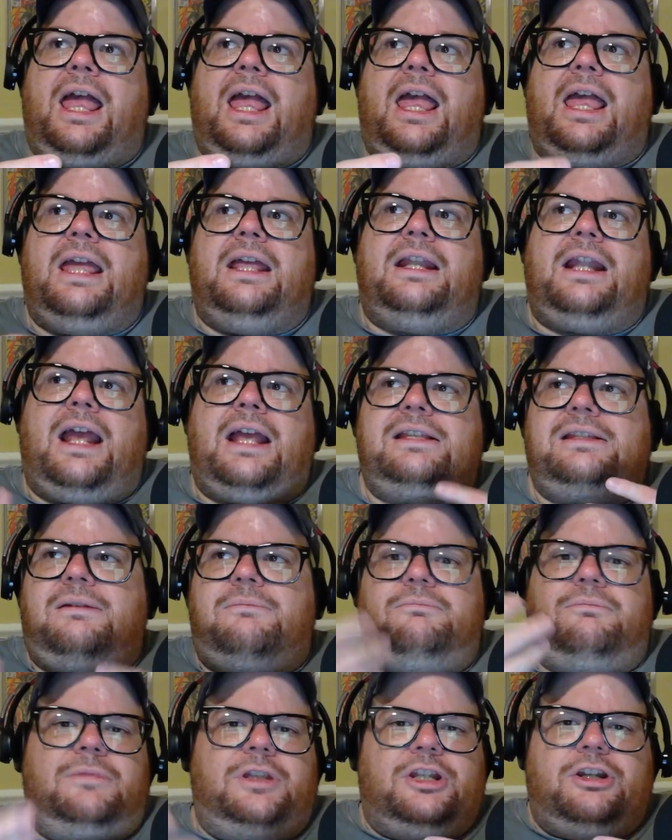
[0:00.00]
And as
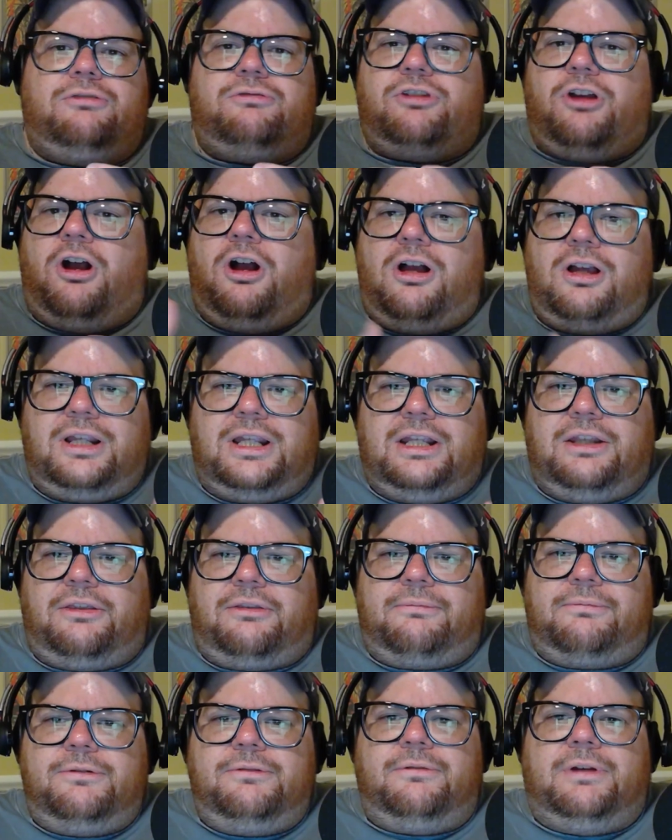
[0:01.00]
I'm, talking
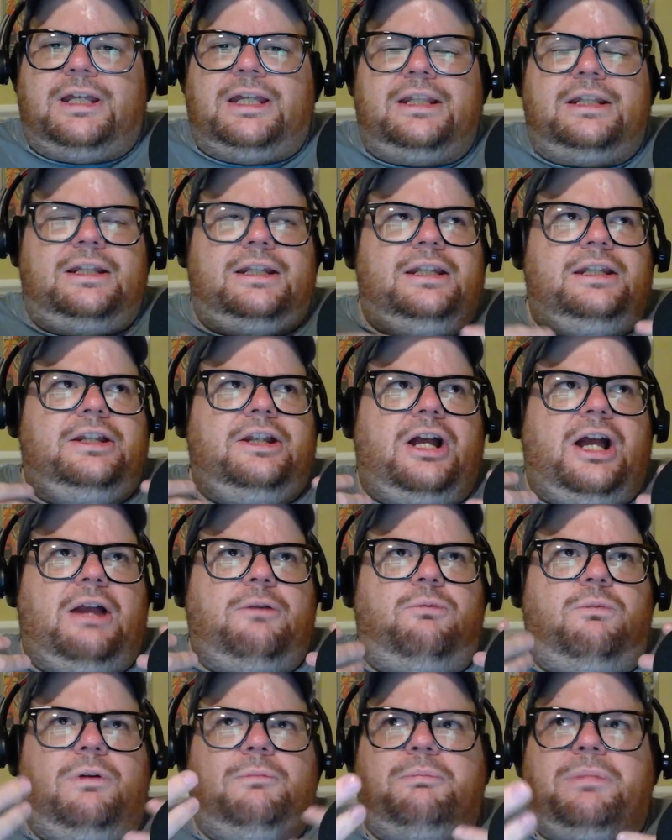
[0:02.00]
through it, yeah, I
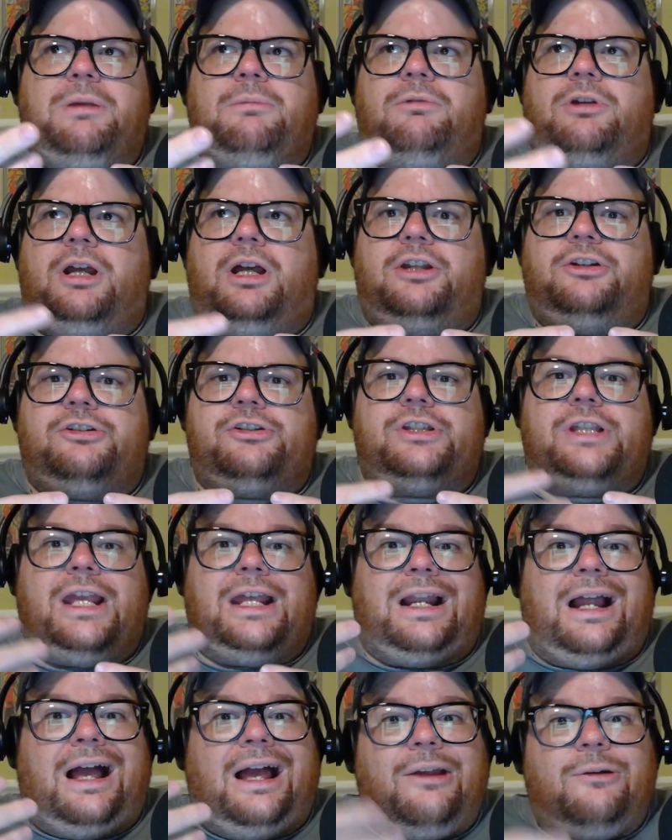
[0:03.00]
want people to
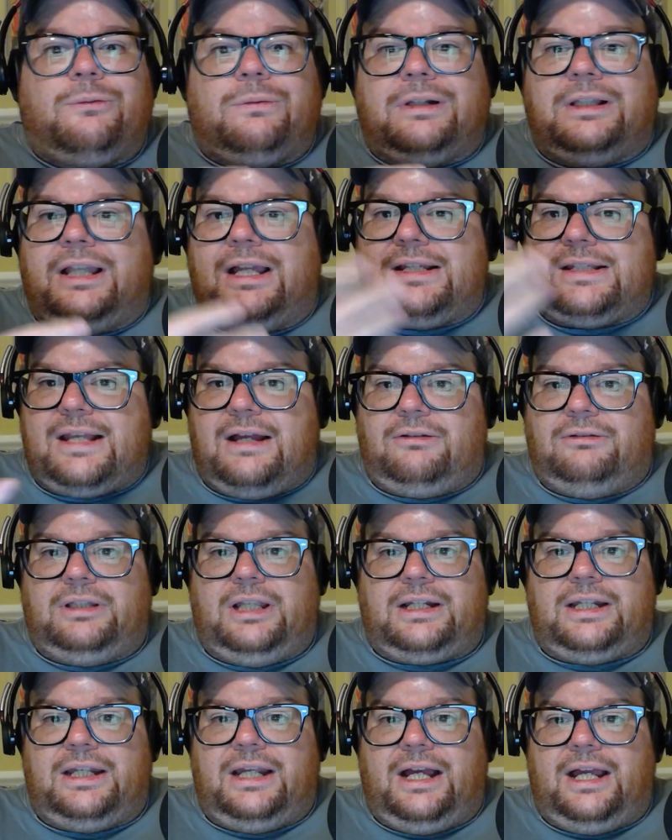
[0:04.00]
understand, I realize how
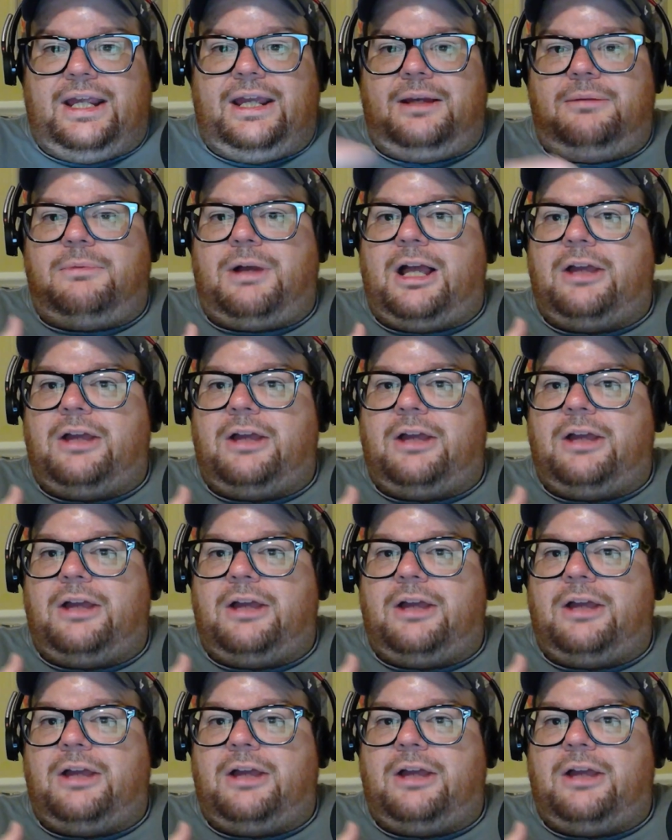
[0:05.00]
lucky I am.